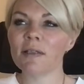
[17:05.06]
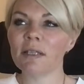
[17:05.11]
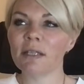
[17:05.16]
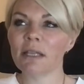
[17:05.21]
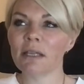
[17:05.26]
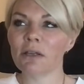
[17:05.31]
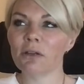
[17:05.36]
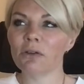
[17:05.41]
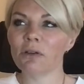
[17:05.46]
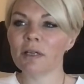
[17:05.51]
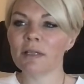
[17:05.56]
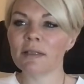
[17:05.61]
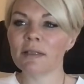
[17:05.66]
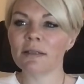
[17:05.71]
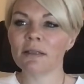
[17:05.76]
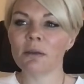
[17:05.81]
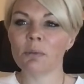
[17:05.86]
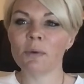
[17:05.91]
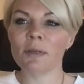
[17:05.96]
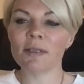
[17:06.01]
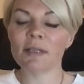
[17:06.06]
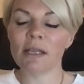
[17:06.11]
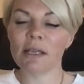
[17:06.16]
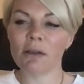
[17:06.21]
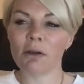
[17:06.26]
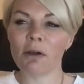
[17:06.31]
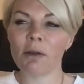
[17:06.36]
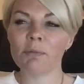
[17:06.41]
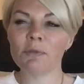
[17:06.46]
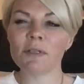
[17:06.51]
increases that we're seeing,
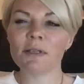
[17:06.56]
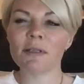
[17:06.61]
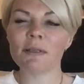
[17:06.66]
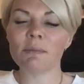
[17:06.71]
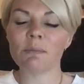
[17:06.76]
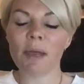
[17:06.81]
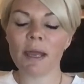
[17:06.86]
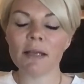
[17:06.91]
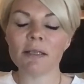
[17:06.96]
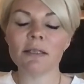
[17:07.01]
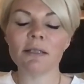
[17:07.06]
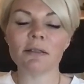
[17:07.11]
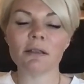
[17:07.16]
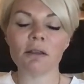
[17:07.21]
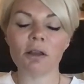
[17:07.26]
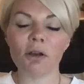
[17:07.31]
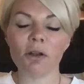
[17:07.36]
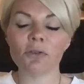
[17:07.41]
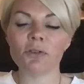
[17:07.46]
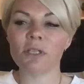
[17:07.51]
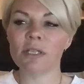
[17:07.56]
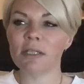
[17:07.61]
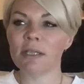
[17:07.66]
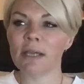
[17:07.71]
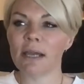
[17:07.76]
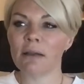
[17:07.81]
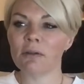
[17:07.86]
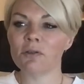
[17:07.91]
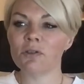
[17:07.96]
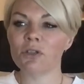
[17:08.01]
I suspect, is largely
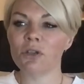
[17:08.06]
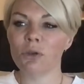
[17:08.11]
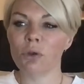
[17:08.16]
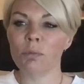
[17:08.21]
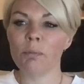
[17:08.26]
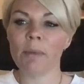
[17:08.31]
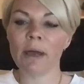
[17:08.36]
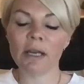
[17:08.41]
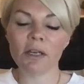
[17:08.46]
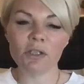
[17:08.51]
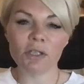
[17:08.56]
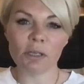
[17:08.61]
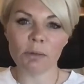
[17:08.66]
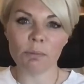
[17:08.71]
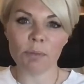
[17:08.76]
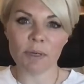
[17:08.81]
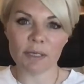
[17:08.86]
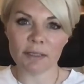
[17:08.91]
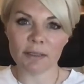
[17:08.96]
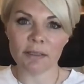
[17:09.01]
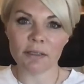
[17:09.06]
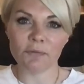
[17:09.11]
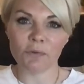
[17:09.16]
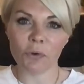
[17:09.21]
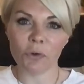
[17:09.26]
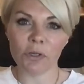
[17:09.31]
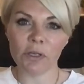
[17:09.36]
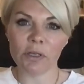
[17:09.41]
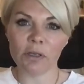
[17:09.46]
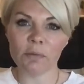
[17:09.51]
down to managing business
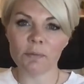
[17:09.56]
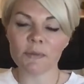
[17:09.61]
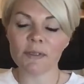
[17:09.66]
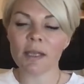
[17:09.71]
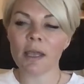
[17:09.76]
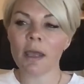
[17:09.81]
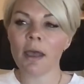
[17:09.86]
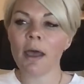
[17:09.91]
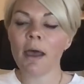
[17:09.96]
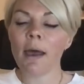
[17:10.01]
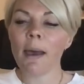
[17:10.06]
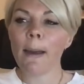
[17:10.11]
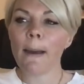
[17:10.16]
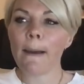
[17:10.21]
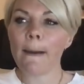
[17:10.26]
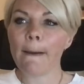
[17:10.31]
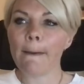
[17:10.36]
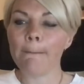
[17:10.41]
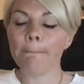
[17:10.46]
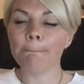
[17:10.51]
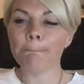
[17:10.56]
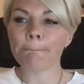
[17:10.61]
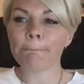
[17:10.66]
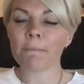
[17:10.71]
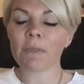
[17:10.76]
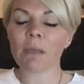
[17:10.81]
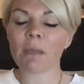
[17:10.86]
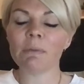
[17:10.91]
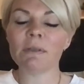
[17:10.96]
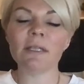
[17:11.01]
volumes,
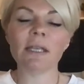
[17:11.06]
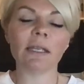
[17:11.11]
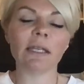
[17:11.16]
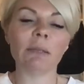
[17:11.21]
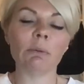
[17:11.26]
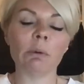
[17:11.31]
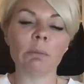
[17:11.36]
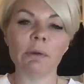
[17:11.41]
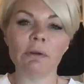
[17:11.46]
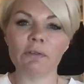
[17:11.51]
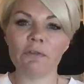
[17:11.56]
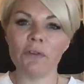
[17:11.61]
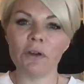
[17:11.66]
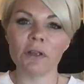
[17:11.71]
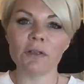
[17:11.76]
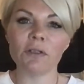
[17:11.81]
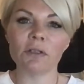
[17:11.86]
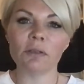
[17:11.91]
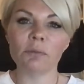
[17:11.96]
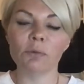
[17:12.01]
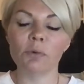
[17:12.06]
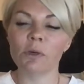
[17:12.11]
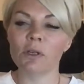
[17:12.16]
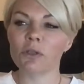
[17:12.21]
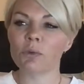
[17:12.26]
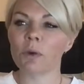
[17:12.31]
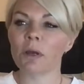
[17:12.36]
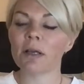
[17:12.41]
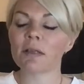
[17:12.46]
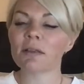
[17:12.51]
particularly when we referred to the Mortgage
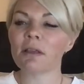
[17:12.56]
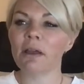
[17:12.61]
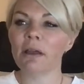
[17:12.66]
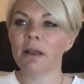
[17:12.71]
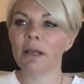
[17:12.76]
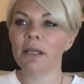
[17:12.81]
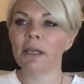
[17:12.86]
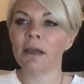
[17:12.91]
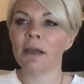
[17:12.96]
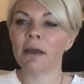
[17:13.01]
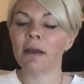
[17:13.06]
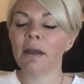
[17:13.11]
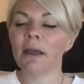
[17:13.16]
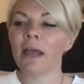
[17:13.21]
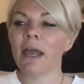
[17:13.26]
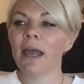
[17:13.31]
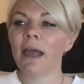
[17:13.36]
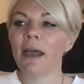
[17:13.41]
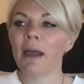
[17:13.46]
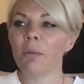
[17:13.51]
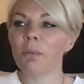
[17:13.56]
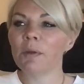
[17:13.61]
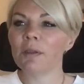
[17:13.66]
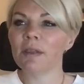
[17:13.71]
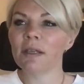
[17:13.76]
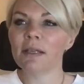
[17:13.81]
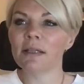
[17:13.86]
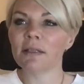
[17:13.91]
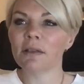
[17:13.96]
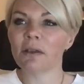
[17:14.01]
Works earlier. And with
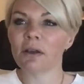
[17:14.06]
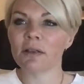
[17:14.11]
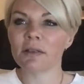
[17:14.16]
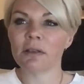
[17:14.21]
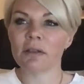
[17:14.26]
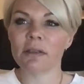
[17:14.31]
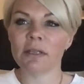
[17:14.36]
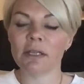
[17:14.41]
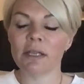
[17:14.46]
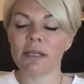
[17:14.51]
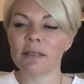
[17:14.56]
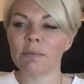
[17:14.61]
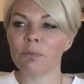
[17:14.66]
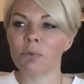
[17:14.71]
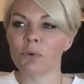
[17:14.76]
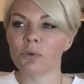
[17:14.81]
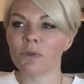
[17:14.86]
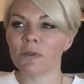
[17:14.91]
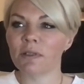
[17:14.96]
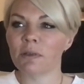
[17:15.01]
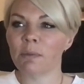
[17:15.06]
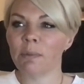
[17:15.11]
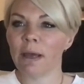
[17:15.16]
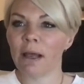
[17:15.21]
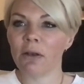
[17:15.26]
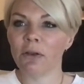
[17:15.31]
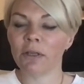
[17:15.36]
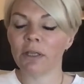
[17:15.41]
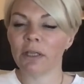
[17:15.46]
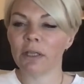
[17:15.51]
these guys, I think it's more just about
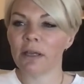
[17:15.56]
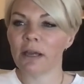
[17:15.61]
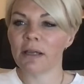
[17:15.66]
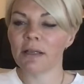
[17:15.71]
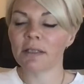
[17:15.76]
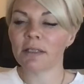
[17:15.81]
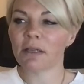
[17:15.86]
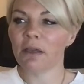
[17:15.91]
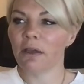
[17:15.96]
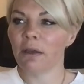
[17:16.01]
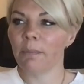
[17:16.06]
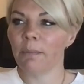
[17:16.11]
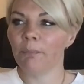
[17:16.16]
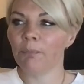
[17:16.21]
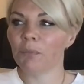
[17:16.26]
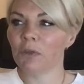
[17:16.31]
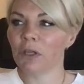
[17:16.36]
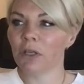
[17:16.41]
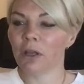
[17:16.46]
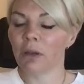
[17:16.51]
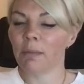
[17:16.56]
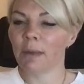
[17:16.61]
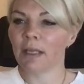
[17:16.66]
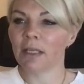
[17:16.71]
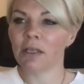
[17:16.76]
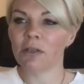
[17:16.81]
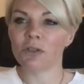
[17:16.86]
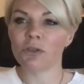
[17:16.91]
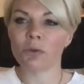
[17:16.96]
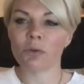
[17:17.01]
looking at,
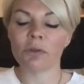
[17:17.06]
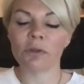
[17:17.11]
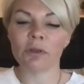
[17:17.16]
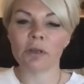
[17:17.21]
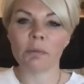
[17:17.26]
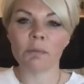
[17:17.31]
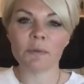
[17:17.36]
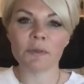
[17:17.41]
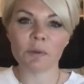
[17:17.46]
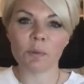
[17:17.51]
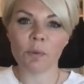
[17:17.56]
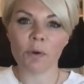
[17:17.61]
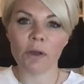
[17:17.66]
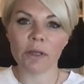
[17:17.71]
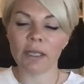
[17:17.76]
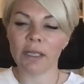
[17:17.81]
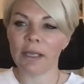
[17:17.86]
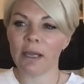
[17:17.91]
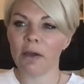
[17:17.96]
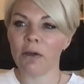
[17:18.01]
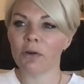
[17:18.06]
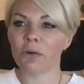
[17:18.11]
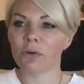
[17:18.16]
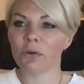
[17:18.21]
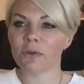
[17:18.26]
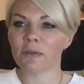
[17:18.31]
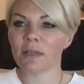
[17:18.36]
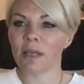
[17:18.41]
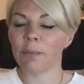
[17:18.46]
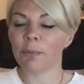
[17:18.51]
making sure that the numbers are working out
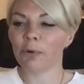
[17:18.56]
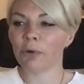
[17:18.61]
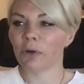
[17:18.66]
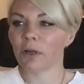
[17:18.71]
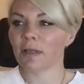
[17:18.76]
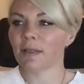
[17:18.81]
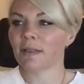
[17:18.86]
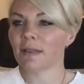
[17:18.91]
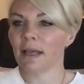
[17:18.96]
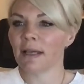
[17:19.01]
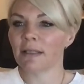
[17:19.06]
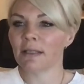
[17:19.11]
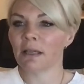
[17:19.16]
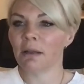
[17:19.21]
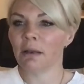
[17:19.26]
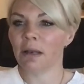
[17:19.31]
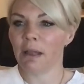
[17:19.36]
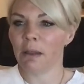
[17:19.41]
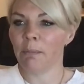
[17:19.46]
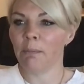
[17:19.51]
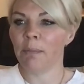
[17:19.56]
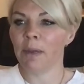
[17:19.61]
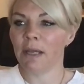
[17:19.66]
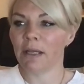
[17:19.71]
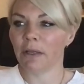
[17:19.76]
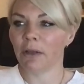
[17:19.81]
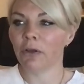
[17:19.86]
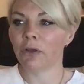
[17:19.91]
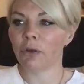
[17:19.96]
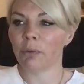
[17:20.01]
across their product set and them
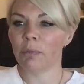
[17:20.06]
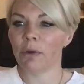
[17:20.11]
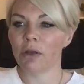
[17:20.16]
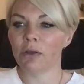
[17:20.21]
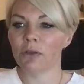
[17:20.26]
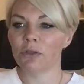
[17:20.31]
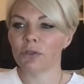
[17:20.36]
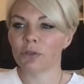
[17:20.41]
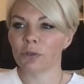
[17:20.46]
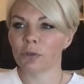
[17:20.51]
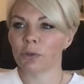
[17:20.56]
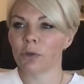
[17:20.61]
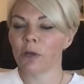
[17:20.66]
being commercial.